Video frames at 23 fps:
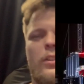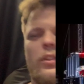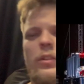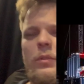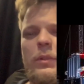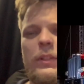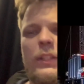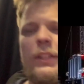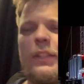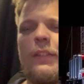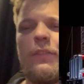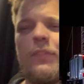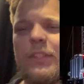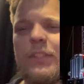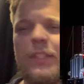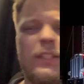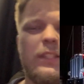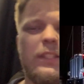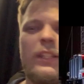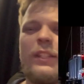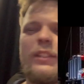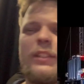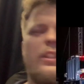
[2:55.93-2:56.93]
know what the difference
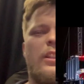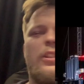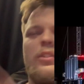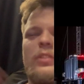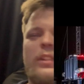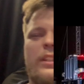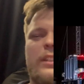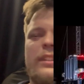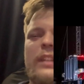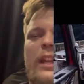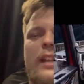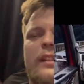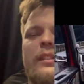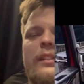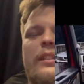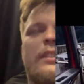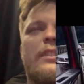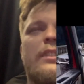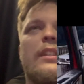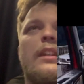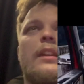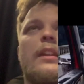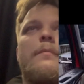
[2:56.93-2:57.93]
is. They, they look exactly the
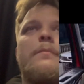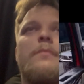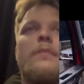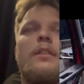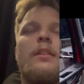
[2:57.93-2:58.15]
same.